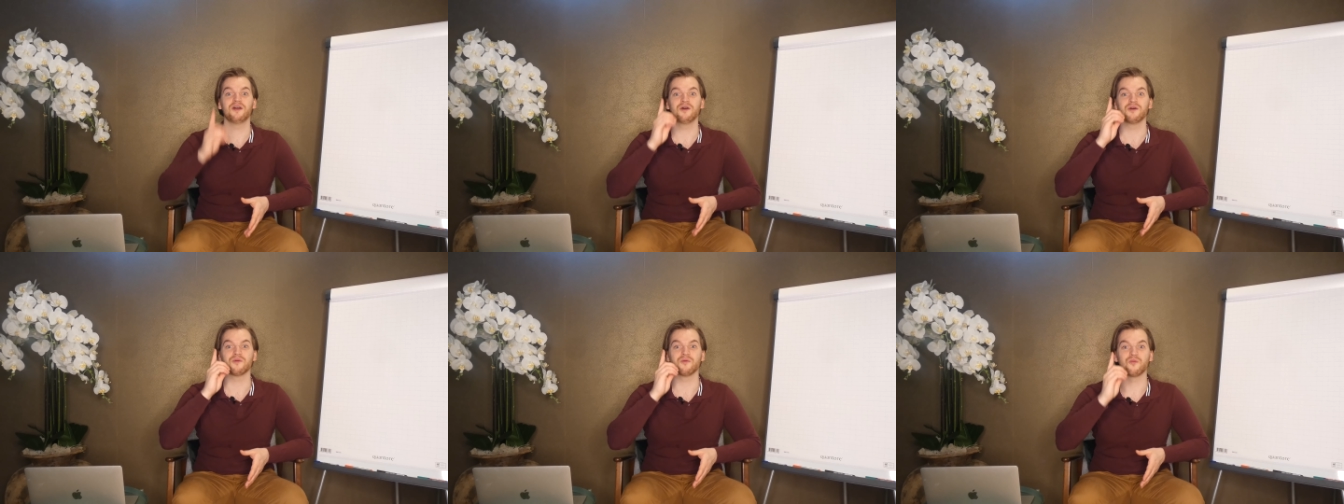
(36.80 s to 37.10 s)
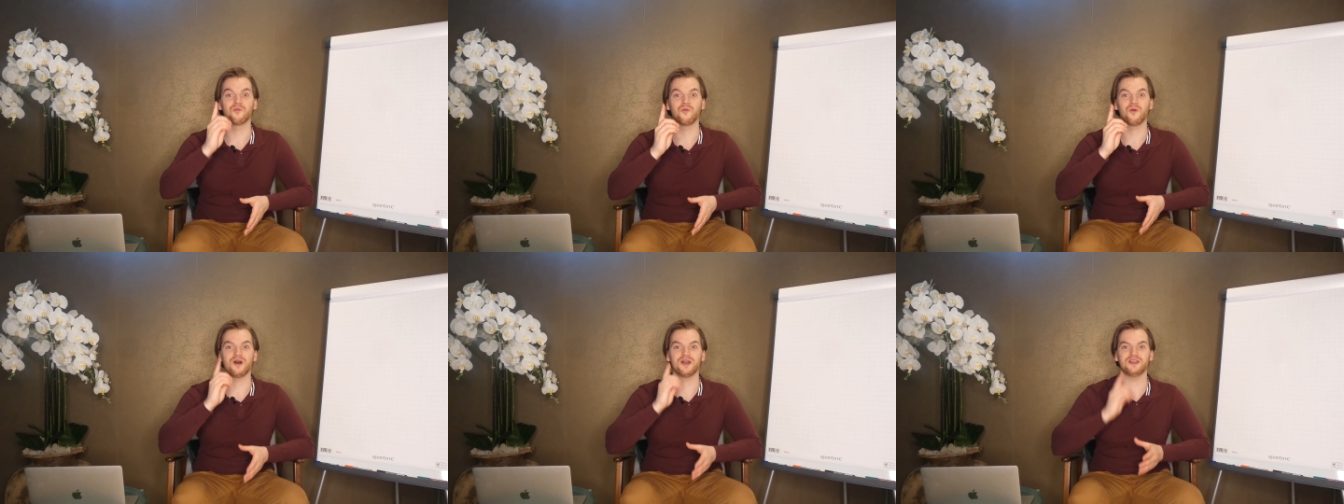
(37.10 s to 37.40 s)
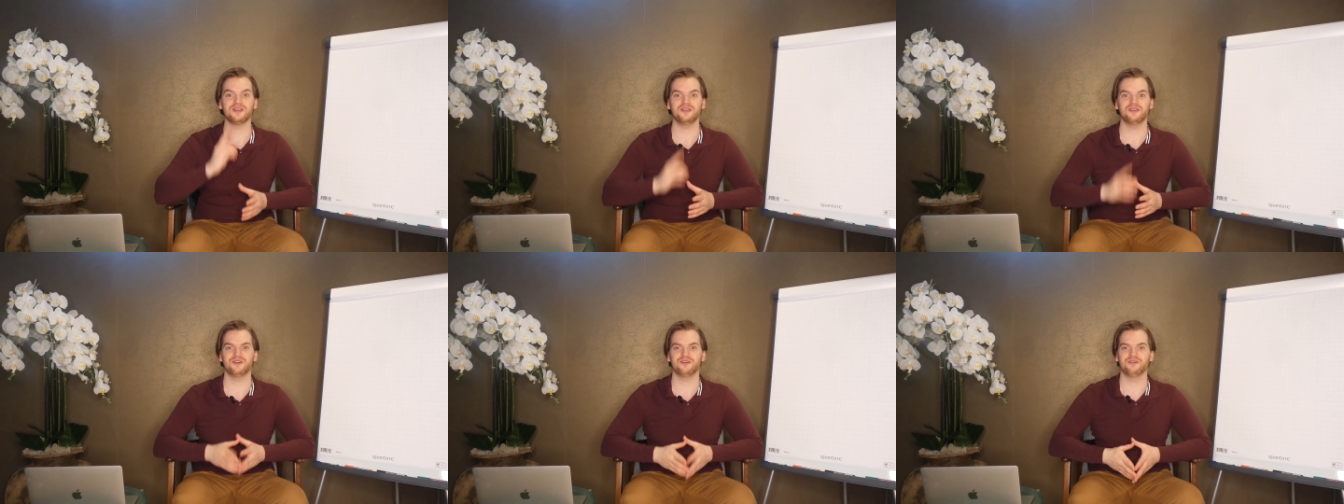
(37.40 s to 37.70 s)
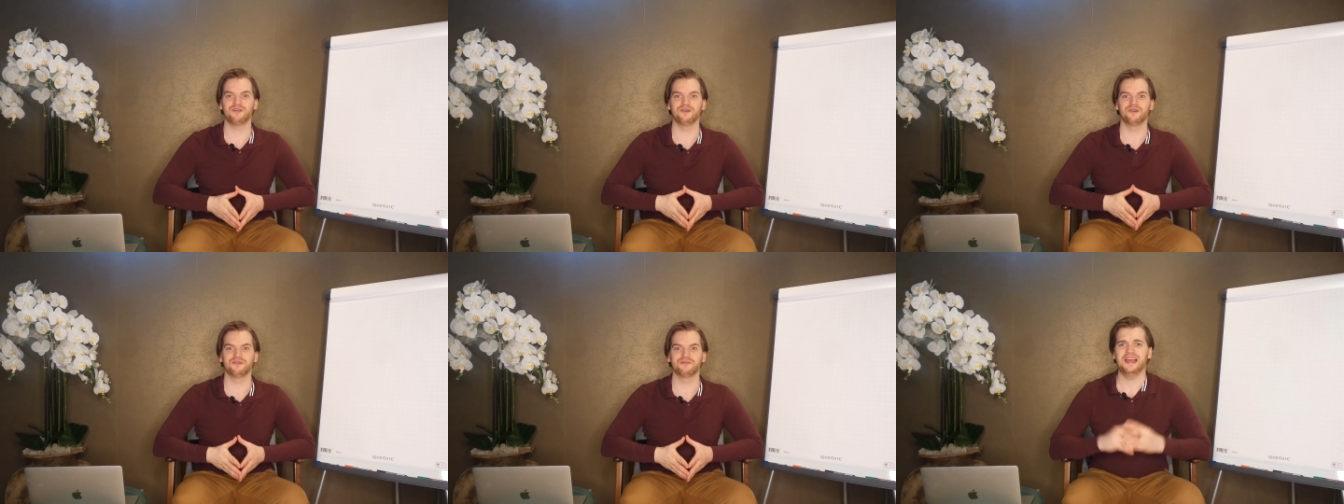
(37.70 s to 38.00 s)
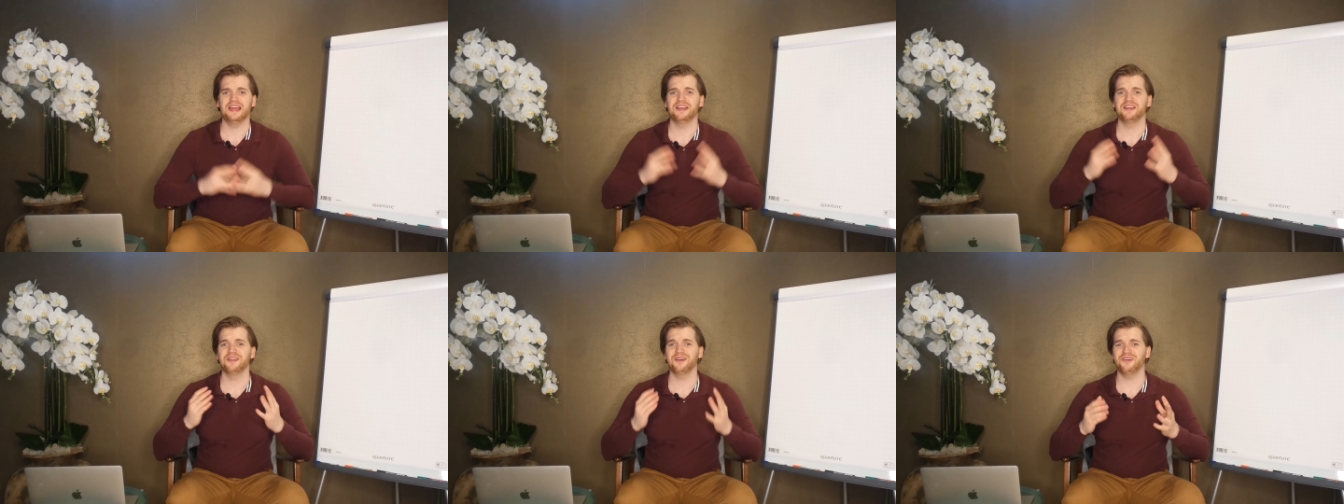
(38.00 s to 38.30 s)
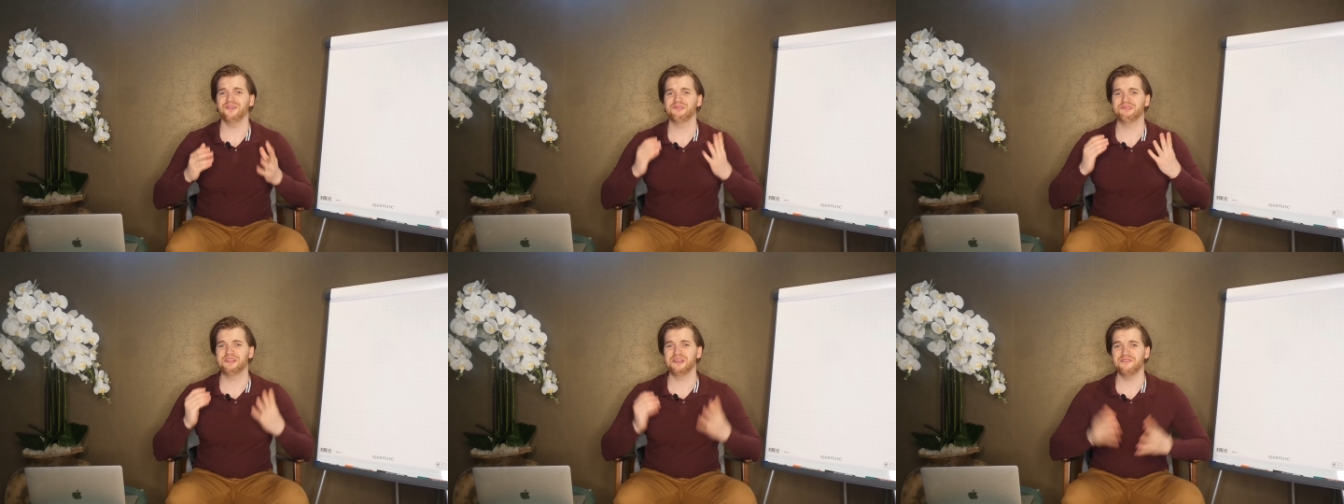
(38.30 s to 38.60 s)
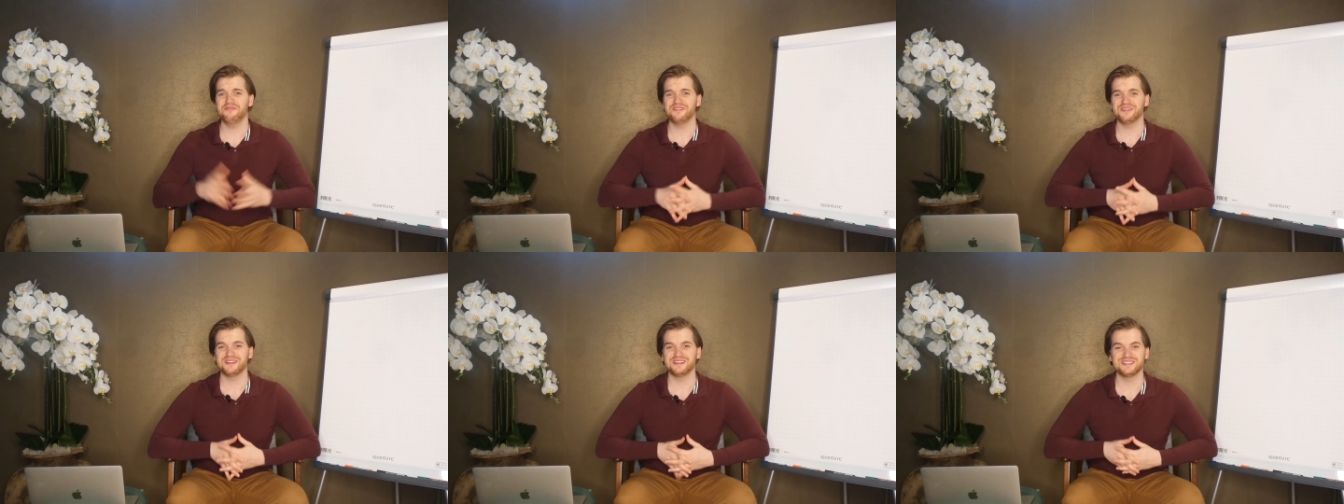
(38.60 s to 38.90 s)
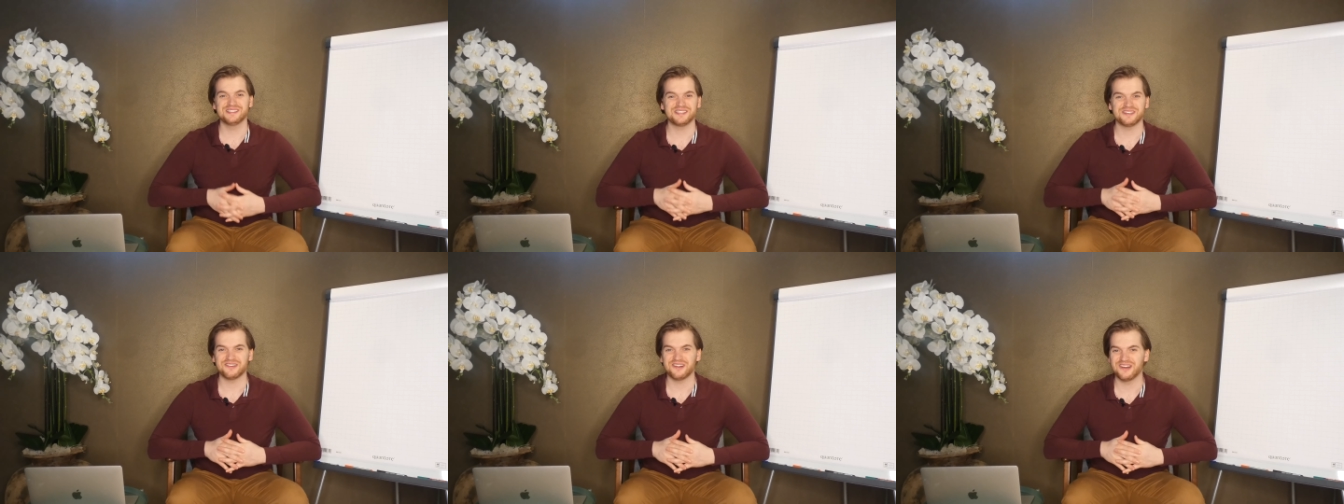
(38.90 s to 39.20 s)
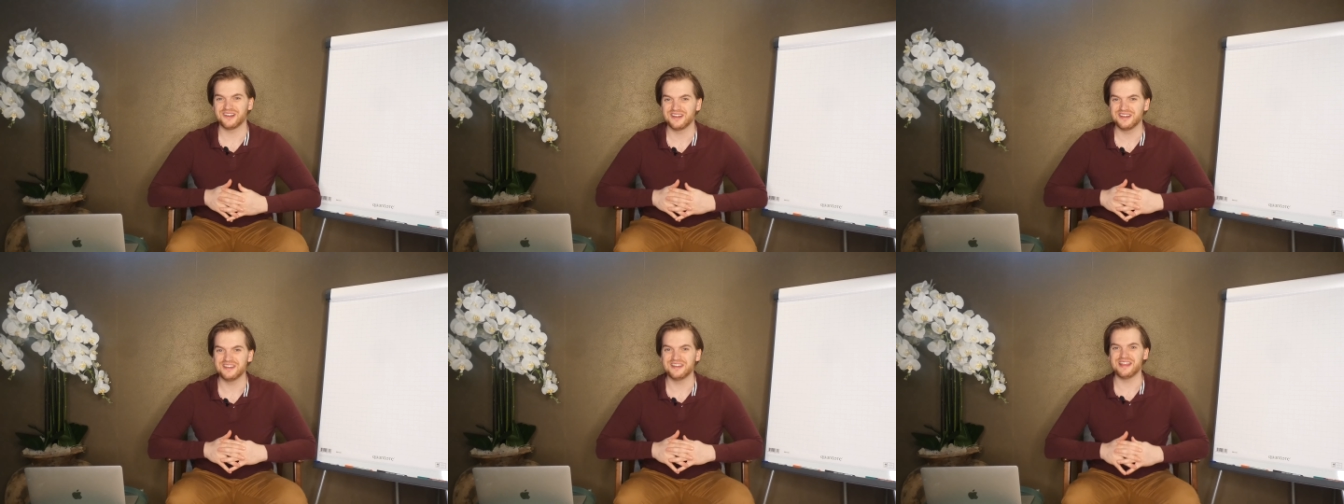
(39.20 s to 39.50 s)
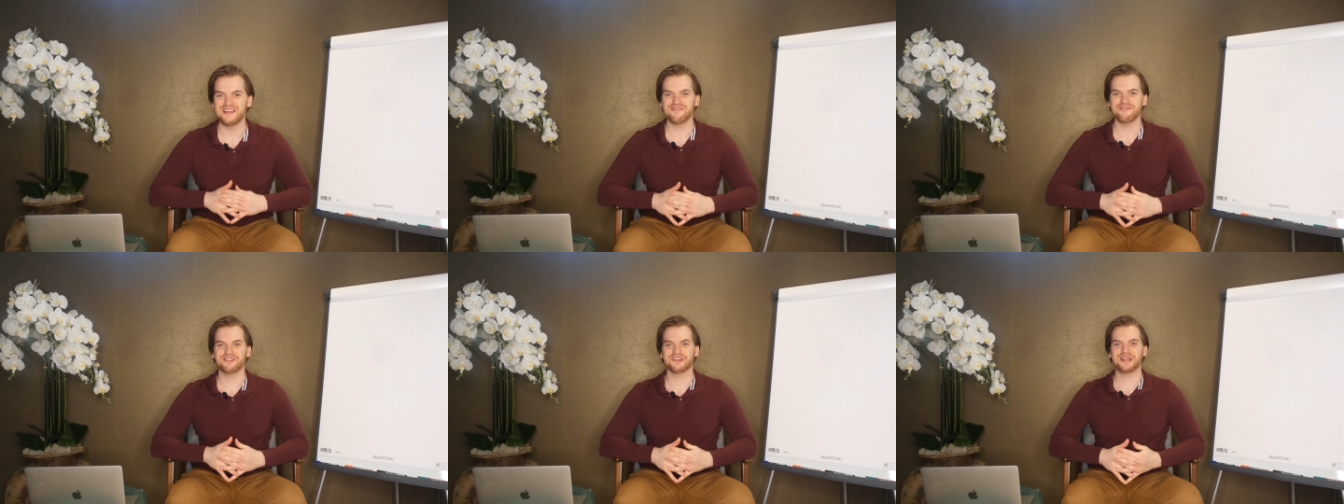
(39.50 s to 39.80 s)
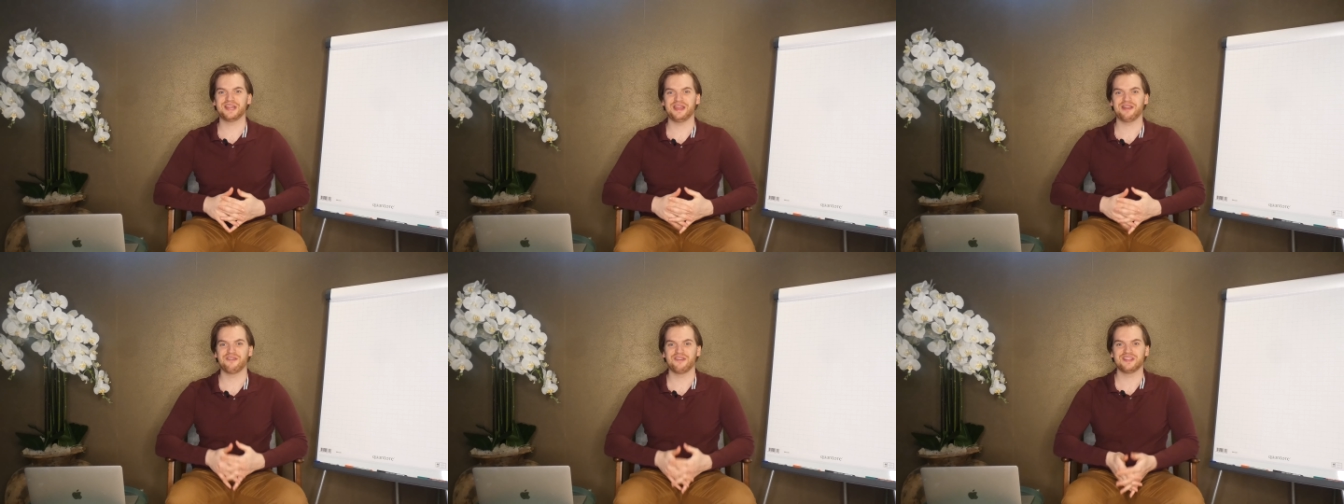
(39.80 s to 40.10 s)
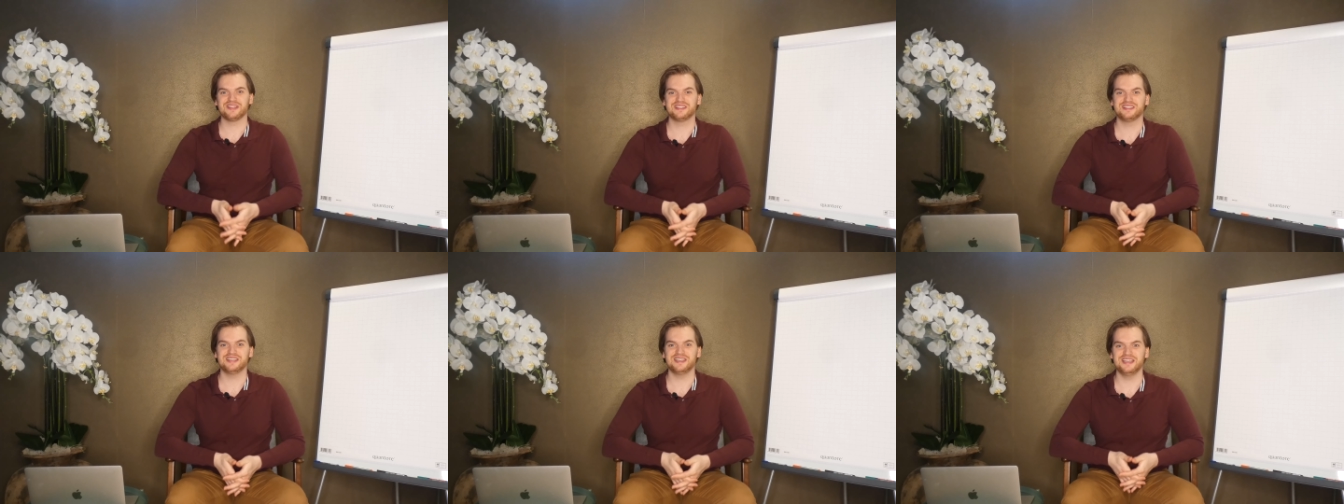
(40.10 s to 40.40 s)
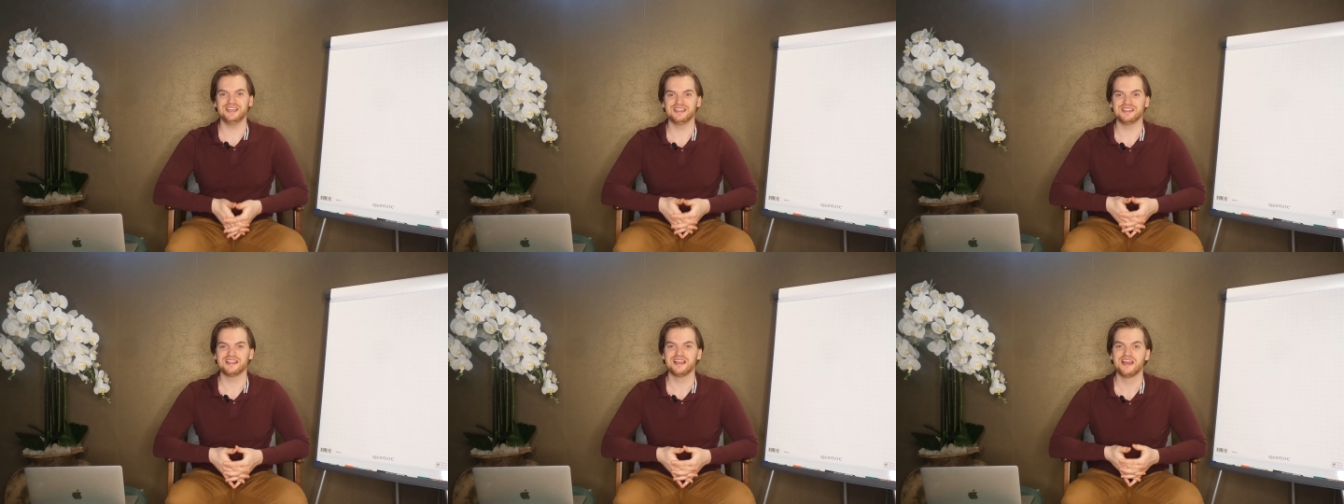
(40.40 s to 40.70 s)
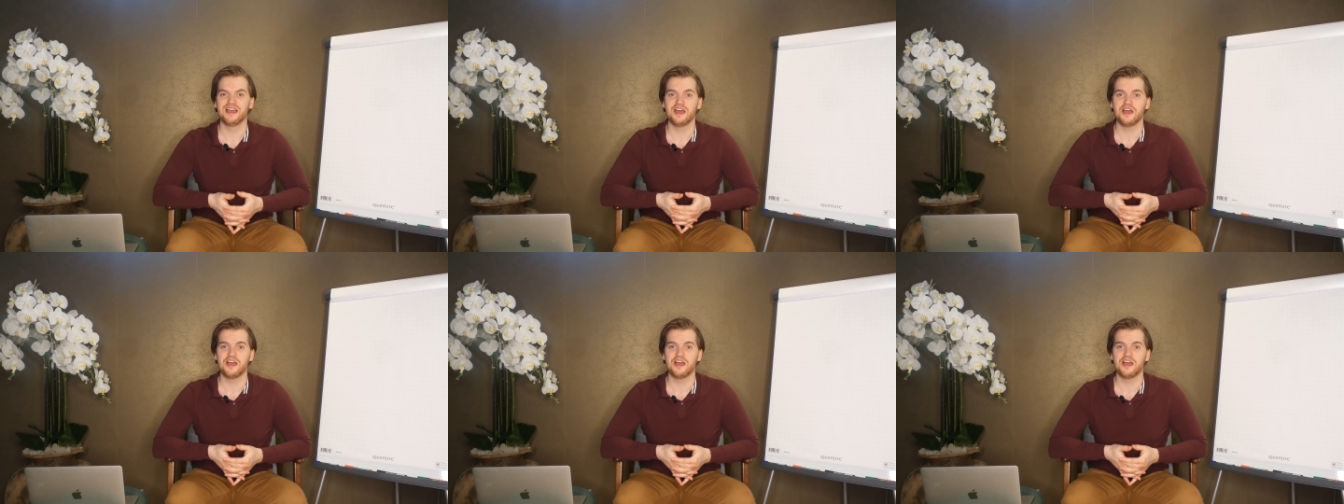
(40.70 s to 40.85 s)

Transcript: one euro. And no, dividends are never guaranteed.